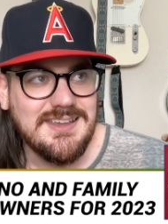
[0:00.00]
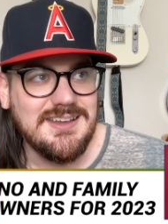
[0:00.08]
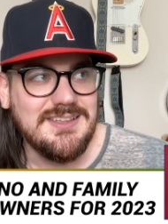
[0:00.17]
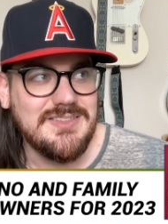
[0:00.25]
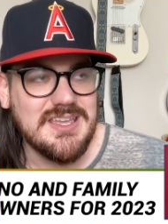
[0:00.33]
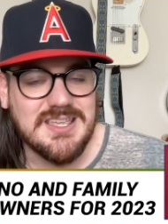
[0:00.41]

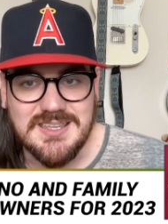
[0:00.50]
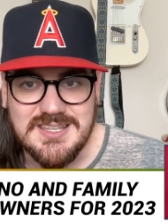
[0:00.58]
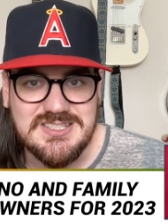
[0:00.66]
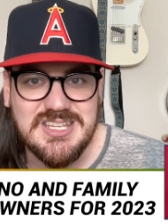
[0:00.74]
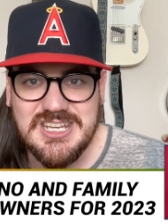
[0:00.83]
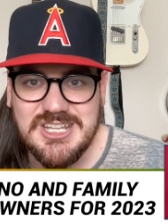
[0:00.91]
They can
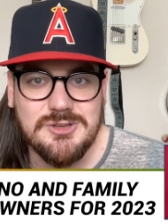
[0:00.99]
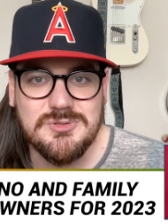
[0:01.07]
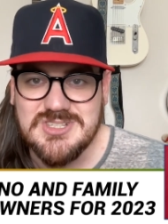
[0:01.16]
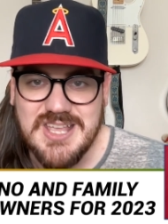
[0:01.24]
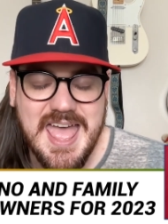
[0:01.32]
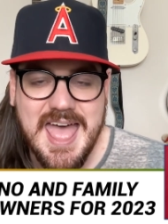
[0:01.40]
continue
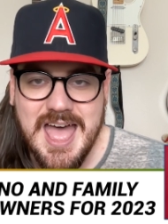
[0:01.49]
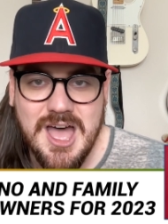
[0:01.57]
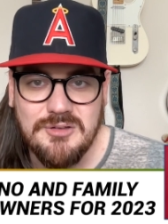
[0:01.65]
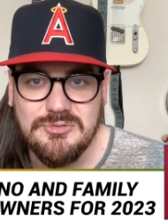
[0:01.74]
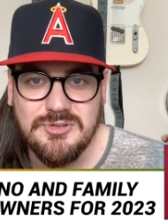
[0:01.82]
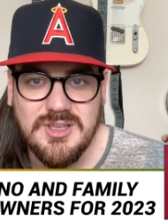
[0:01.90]
to
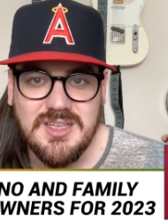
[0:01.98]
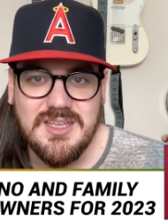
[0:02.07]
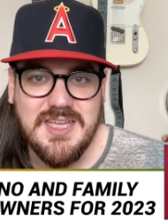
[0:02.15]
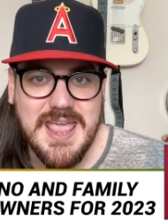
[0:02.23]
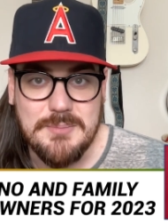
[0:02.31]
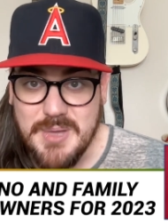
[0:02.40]
have
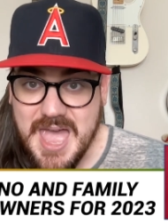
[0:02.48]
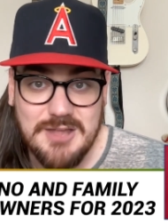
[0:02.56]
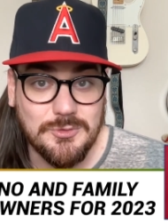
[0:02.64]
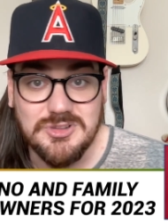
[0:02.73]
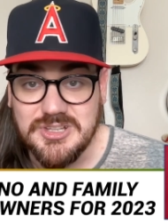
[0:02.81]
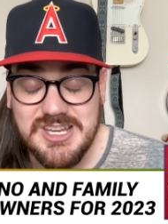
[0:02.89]
a bad
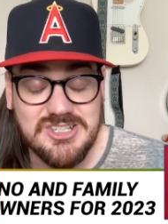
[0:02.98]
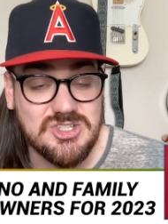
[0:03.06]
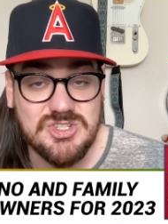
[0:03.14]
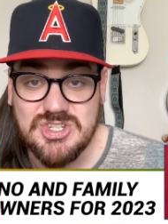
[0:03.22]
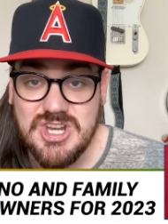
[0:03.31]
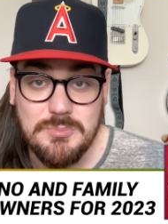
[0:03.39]

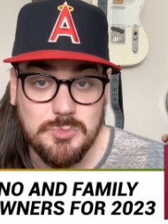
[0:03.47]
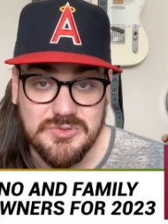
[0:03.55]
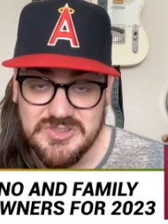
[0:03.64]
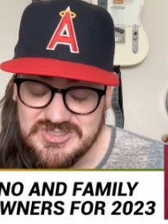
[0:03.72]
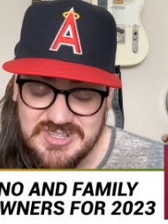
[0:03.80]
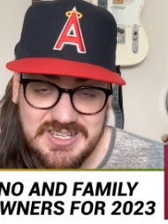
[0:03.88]
relationship with
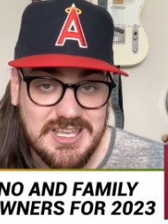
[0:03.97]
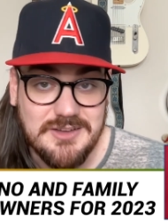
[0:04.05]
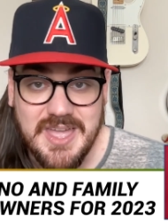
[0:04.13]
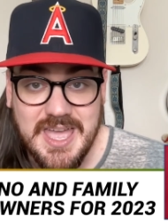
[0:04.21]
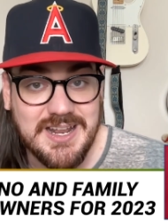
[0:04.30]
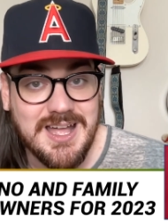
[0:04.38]
the city of
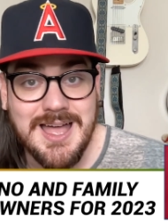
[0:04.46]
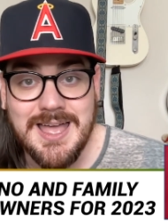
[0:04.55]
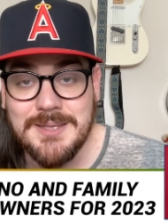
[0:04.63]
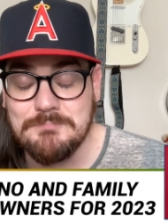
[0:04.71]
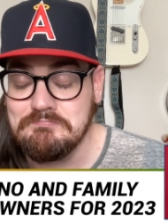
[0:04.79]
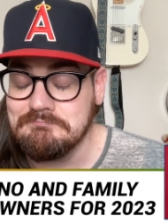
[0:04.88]

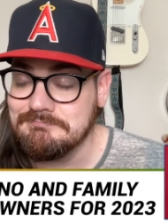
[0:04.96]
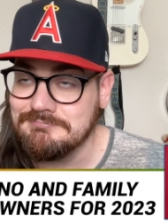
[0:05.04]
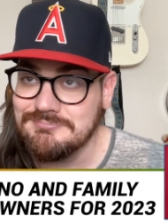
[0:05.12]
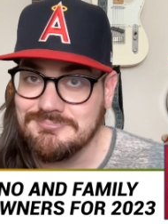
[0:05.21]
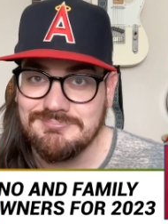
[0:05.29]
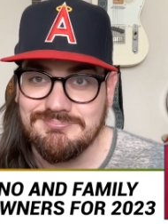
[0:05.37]
Anaheim.
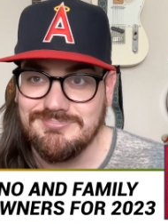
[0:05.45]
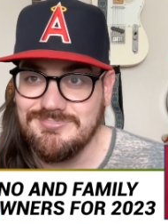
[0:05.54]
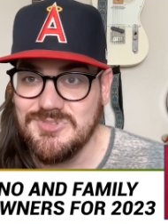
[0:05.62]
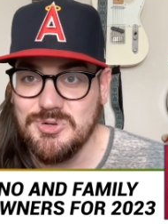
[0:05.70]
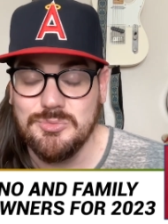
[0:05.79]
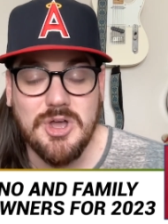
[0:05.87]

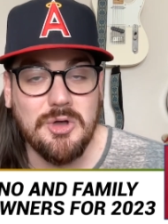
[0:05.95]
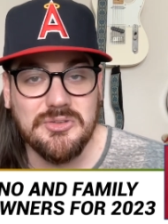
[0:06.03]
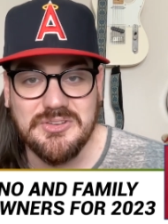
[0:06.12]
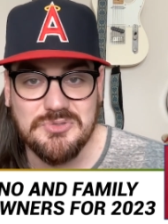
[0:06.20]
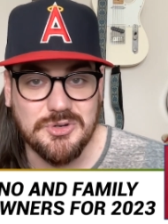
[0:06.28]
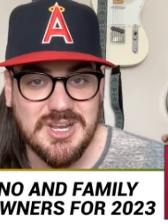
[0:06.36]
Who knows
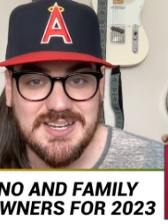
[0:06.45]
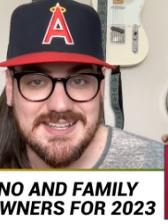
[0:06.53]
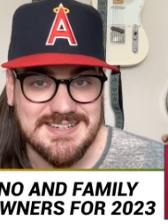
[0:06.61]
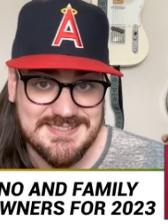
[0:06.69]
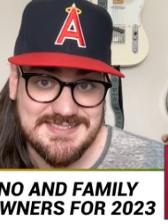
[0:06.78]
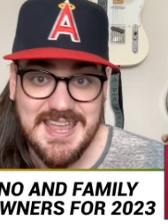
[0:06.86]
if they're going to get
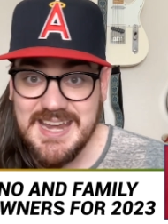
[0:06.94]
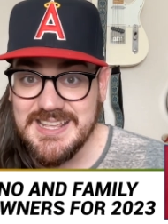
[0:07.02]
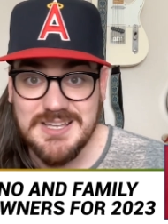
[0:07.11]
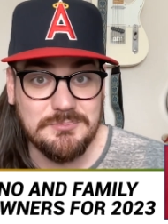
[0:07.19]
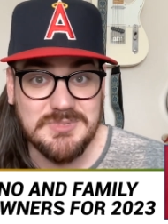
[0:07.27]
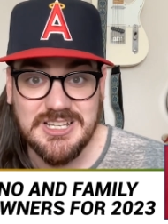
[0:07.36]
a
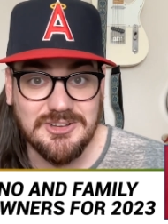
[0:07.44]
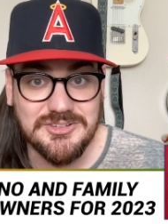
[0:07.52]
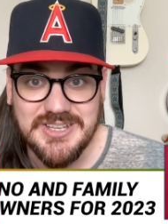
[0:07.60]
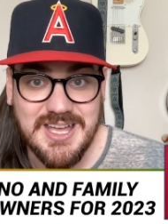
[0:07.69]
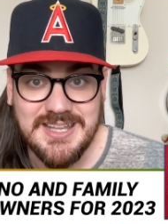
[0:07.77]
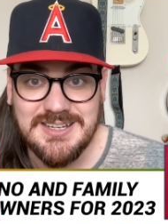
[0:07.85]
stadium deal
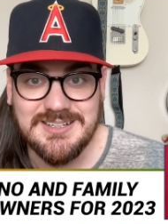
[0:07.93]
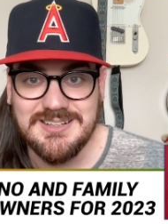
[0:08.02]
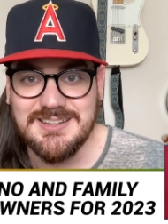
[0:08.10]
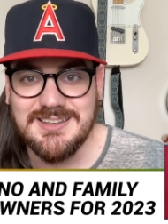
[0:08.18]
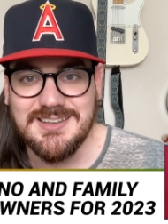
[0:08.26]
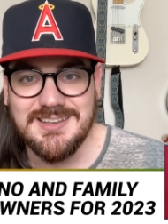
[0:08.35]
done.
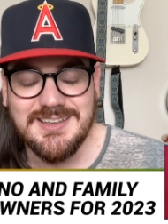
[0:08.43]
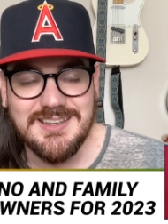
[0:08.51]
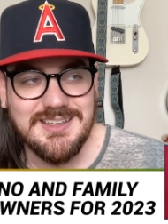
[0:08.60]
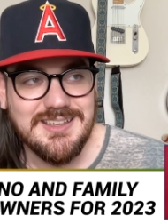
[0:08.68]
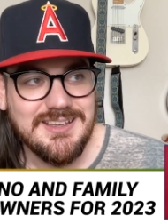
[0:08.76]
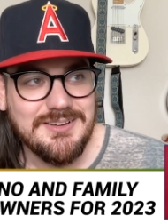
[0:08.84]

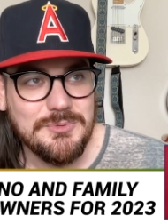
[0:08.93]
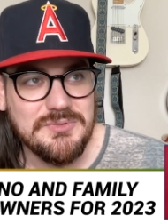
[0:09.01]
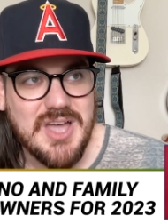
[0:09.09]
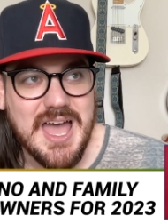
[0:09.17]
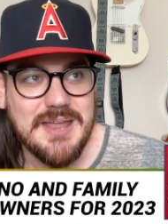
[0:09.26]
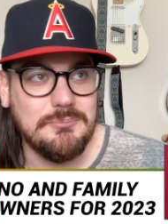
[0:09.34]
We've
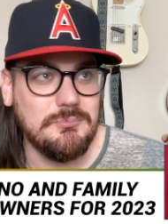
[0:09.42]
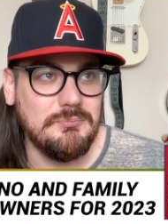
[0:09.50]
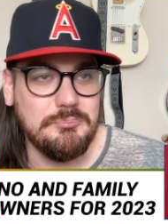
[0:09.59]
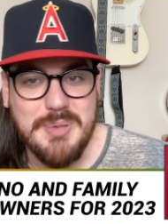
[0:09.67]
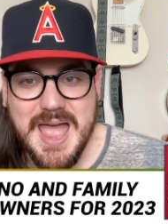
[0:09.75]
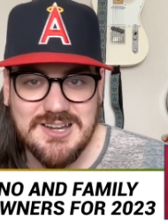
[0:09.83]
got
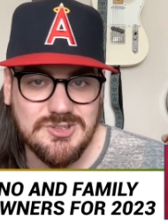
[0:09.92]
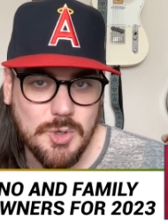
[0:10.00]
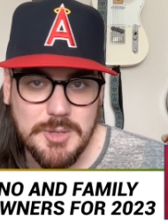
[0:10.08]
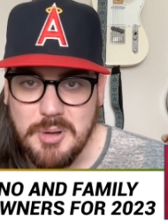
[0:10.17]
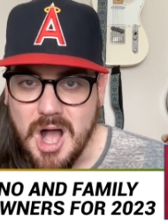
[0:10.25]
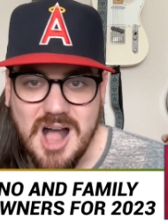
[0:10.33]
backdoor
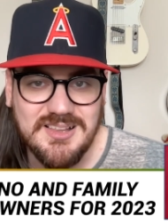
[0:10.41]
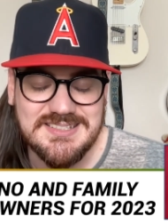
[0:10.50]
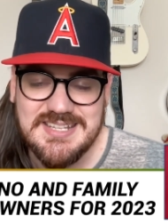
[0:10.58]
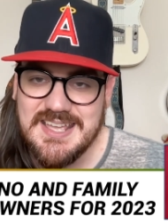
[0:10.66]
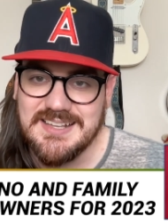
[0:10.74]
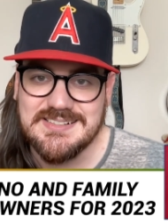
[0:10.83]

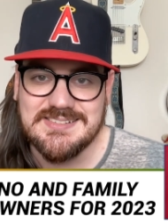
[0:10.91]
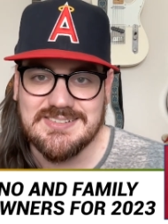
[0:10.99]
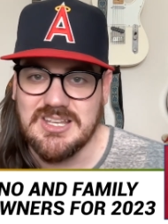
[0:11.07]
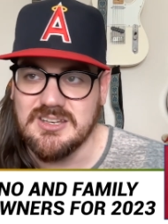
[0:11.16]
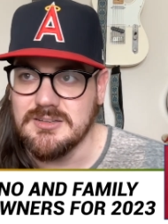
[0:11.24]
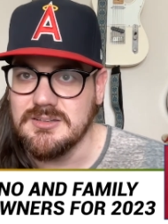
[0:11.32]
politics
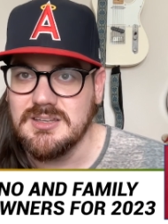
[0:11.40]
and